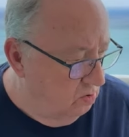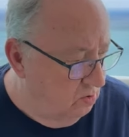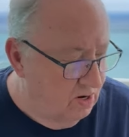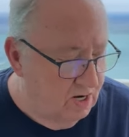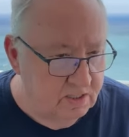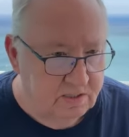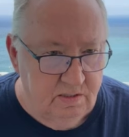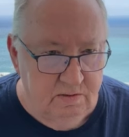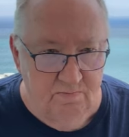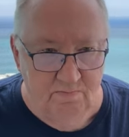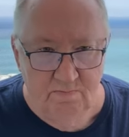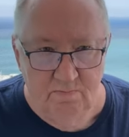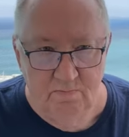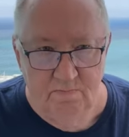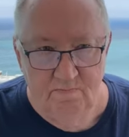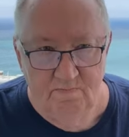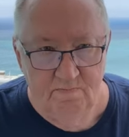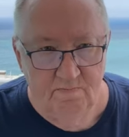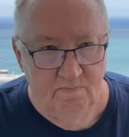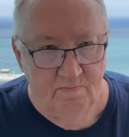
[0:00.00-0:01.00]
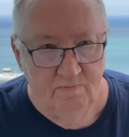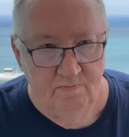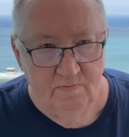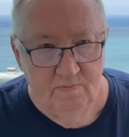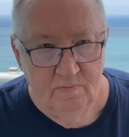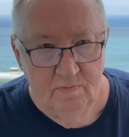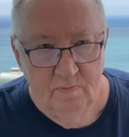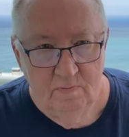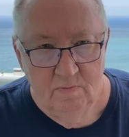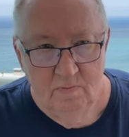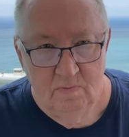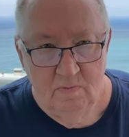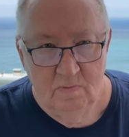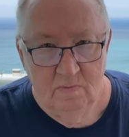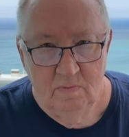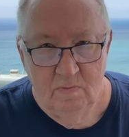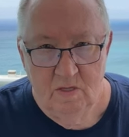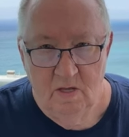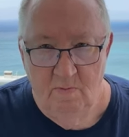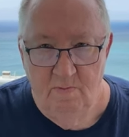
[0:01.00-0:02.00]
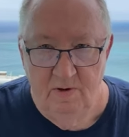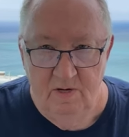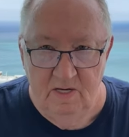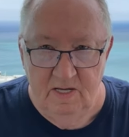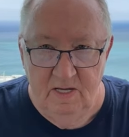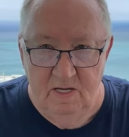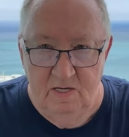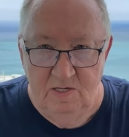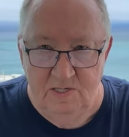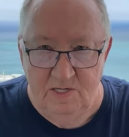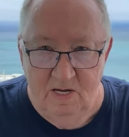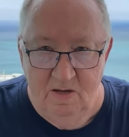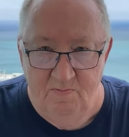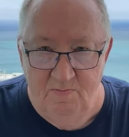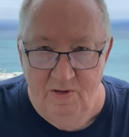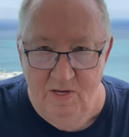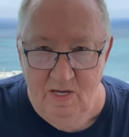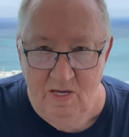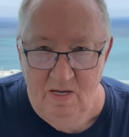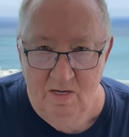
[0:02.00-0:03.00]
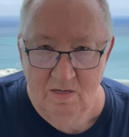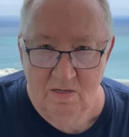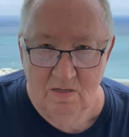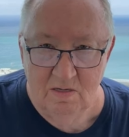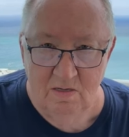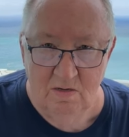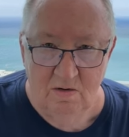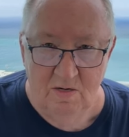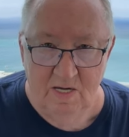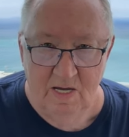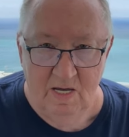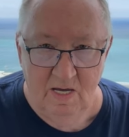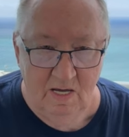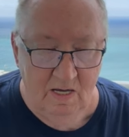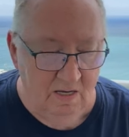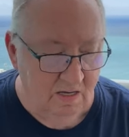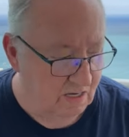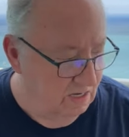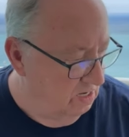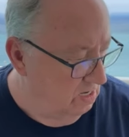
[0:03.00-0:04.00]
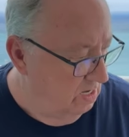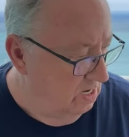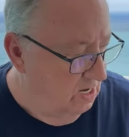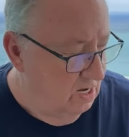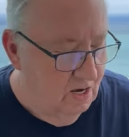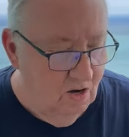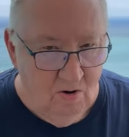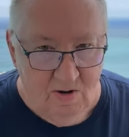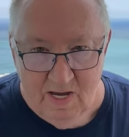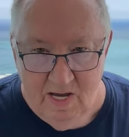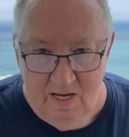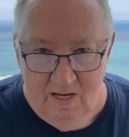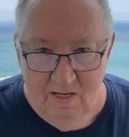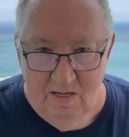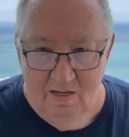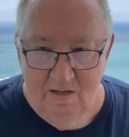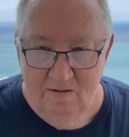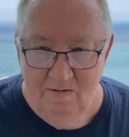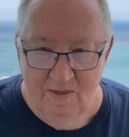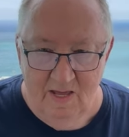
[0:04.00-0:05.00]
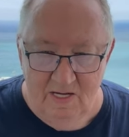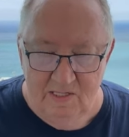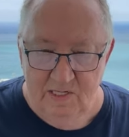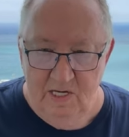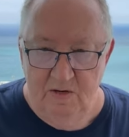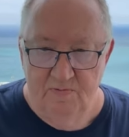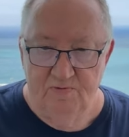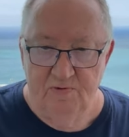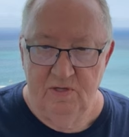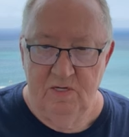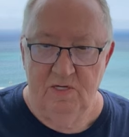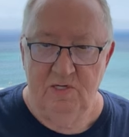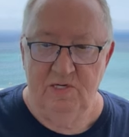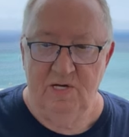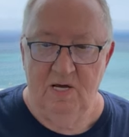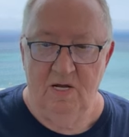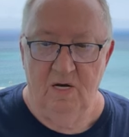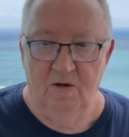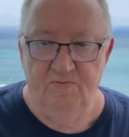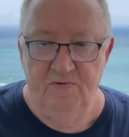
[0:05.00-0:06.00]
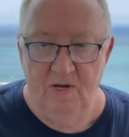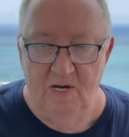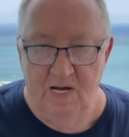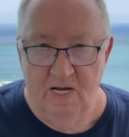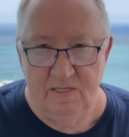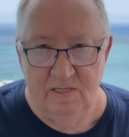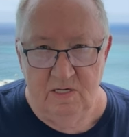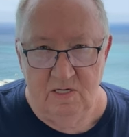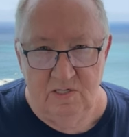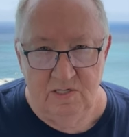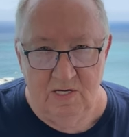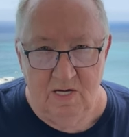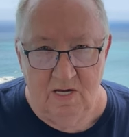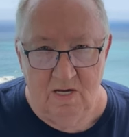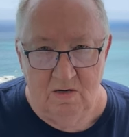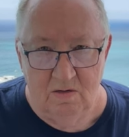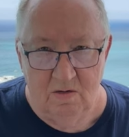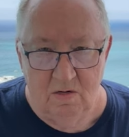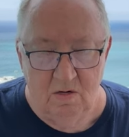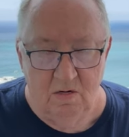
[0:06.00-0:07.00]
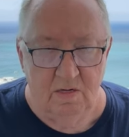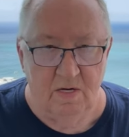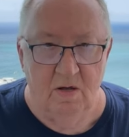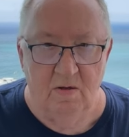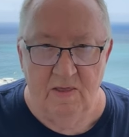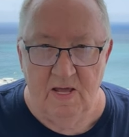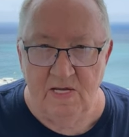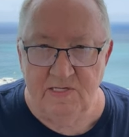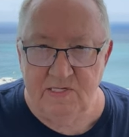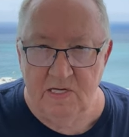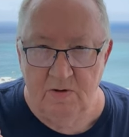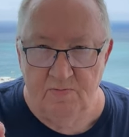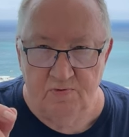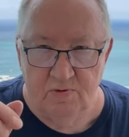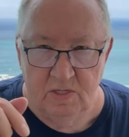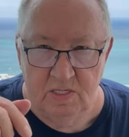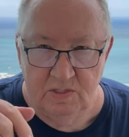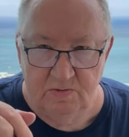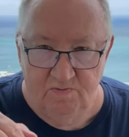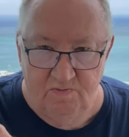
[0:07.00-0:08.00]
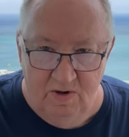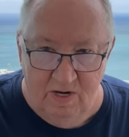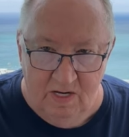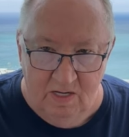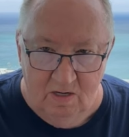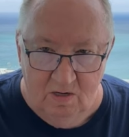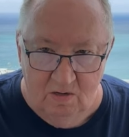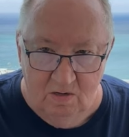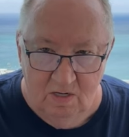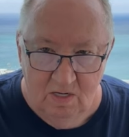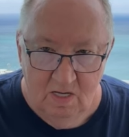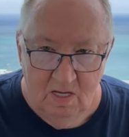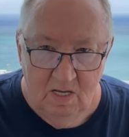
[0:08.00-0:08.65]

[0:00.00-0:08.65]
watch Amelia and J P, okay? Okay, that's it for this channel. If you like this channel, or no, that's it for this video.